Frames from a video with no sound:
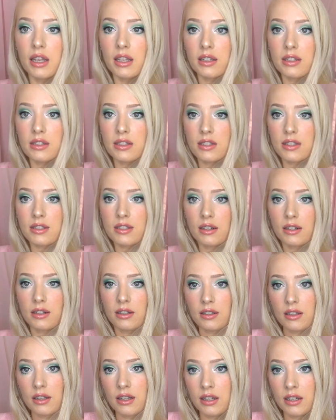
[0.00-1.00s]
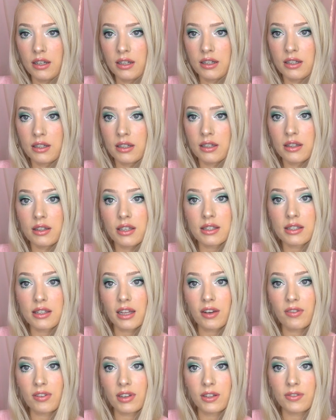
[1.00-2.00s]
It is still this
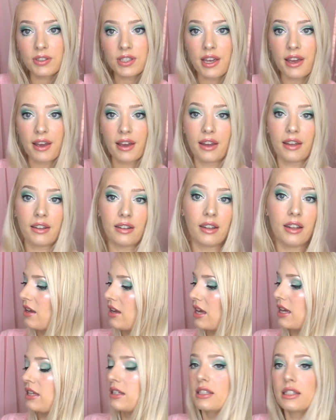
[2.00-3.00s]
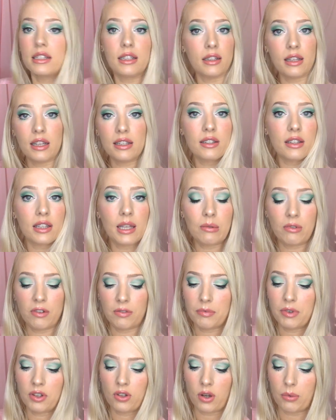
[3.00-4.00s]
level of tan. It still hasn't come
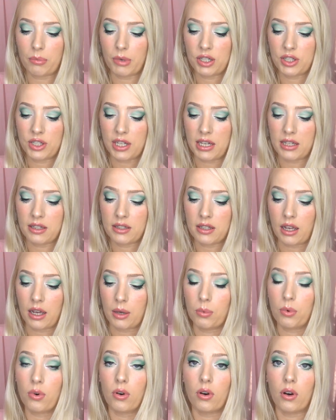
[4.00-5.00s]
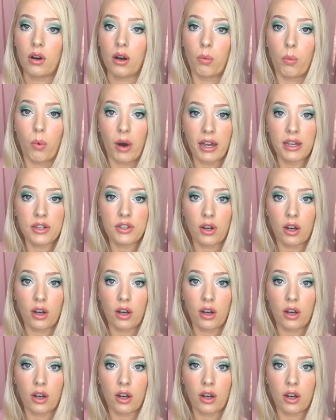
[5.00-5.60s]
off on my sheets. I wore a white